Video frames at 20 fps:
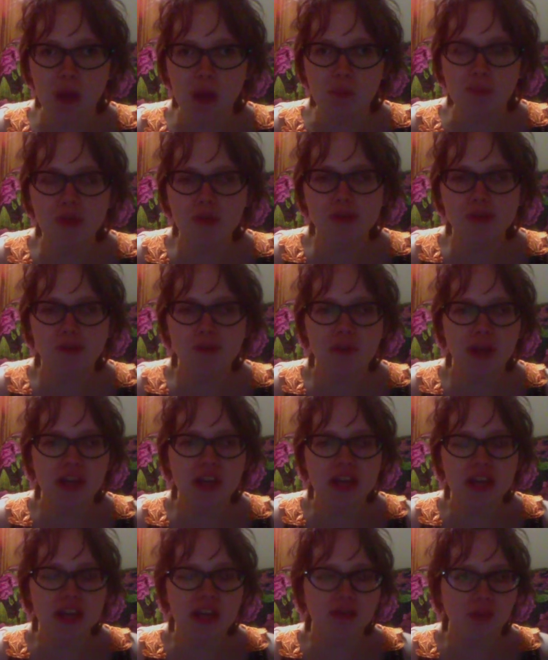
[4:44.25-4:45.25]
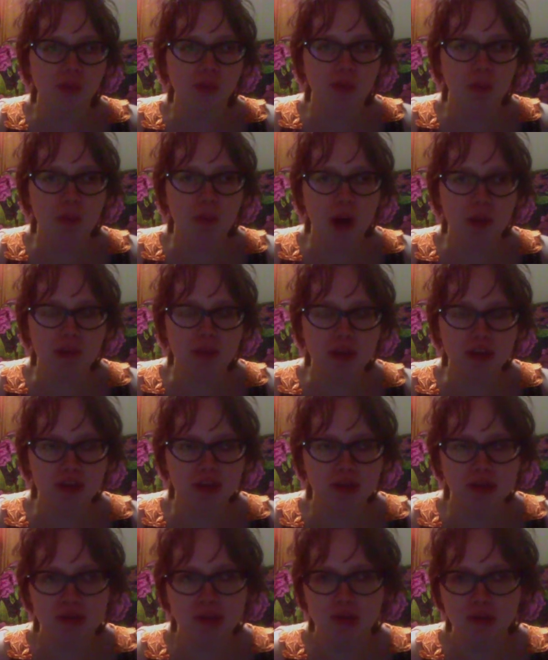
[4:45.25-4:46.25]
Miss Piggy from The
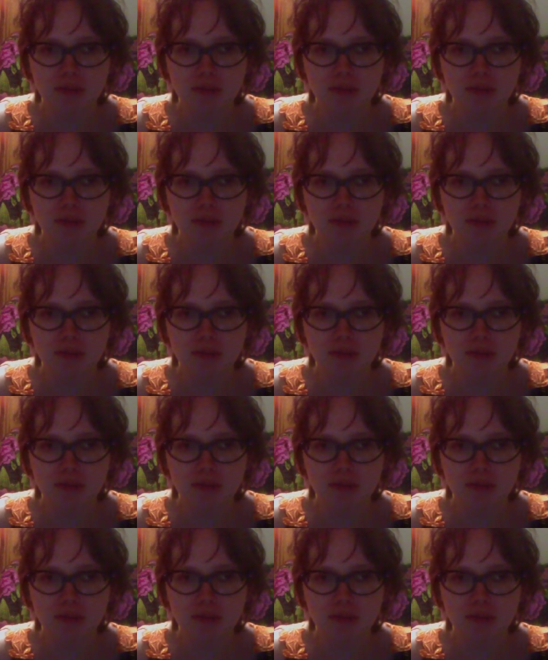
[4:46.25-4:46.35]
Muppets,